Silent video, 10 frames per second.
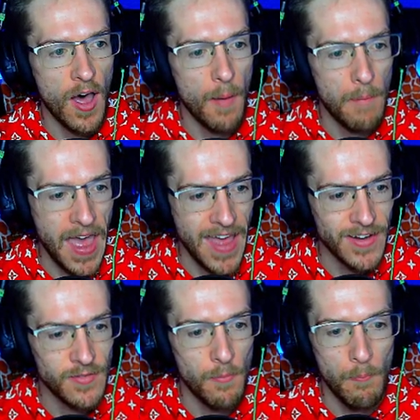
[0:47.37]

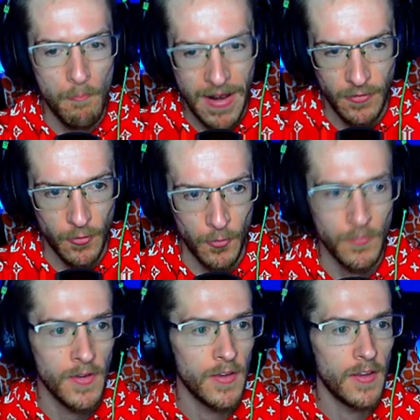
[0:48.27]
pet, mental.
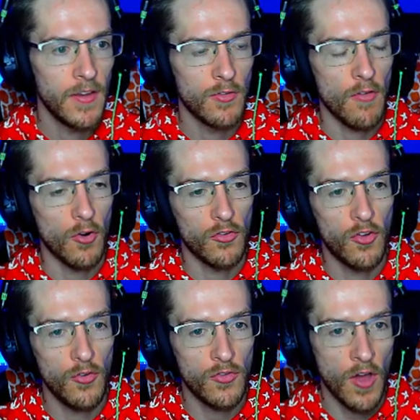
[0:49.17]
So I've got
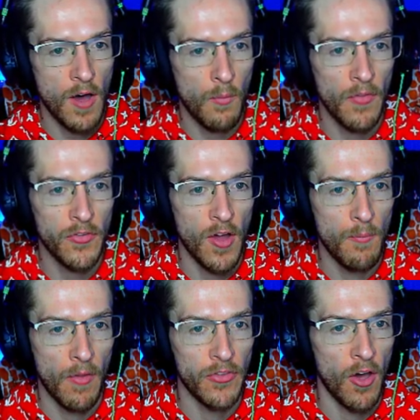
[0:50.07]
2-star, 1-star
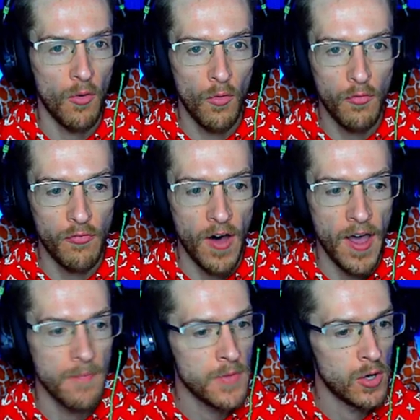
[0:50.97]
and 1-star, all
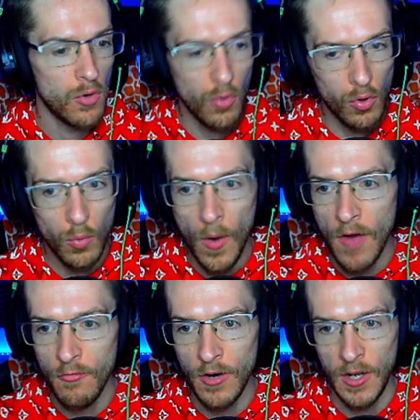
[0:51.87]
fire, all work
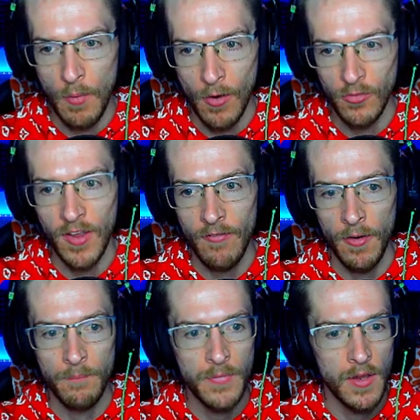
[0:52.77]
really well
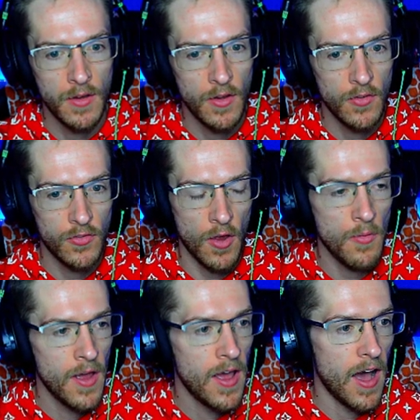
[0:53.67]
together. So
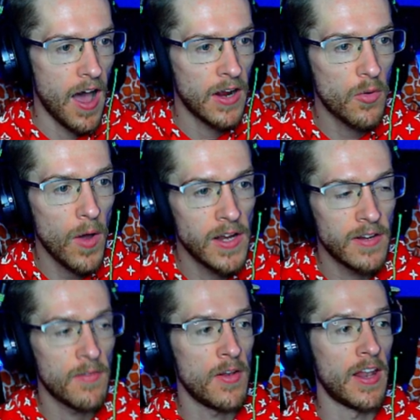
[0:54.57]
I quite
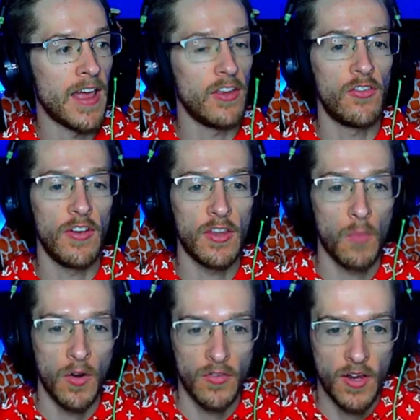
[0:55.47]
like using this
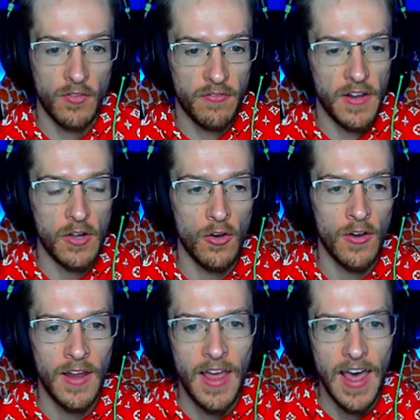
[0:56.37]
one because I flick
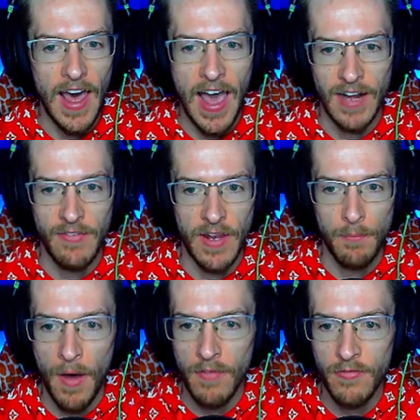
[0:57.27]
on, activate the
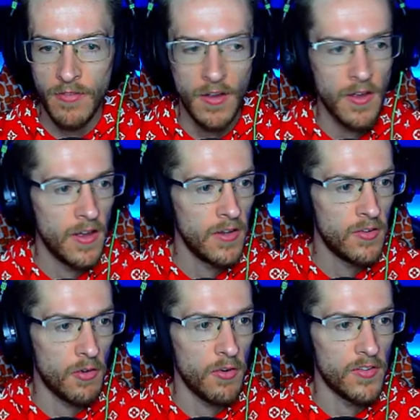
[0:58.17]
buff
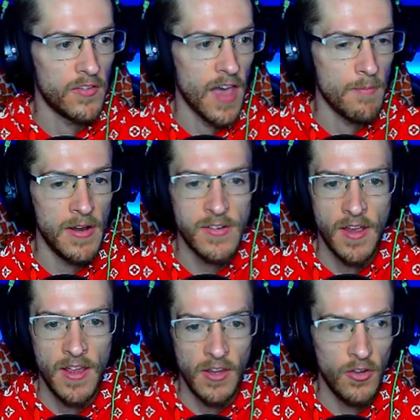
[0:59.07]
to increase the damage,
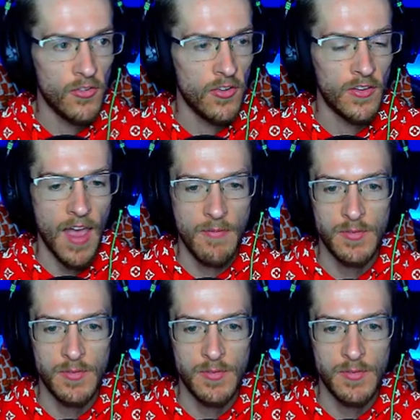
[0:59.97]
use the damage